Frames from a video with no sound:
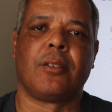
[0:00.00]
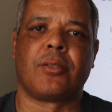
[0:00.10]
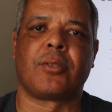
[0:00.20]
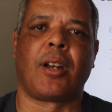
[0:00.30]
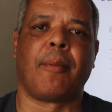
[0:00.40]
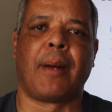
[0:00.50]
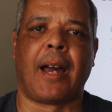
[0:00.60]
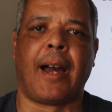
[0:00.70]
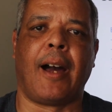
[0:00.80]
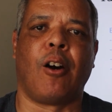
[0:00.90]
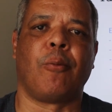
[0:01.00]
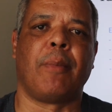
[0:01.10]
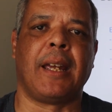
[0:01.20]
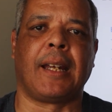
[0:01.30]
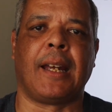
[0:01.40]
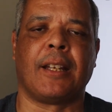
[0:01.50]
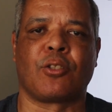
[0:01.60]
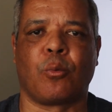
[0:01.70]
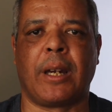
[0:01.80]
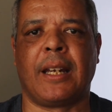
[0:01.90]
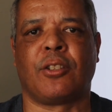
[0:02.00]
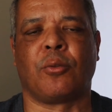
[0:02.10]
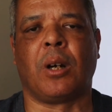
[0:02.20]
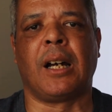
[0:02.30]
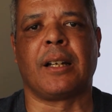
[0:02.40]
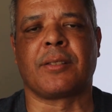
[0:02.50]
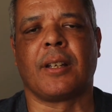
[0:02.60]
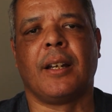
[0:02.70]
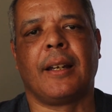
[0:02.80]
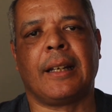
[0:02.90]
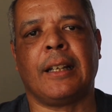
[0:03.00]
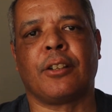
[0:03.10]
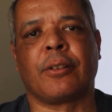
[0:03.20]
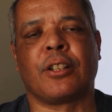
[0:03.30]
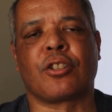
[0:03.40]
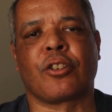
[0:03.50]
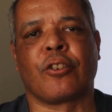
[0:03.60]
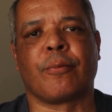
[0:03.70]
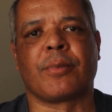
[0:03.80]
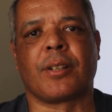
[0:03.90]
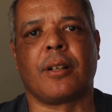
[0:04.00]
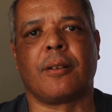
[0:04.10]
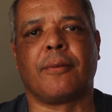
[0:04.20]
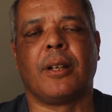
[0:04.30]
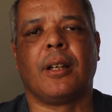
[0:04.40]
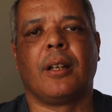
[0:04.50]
somehow making its way to us either in terms of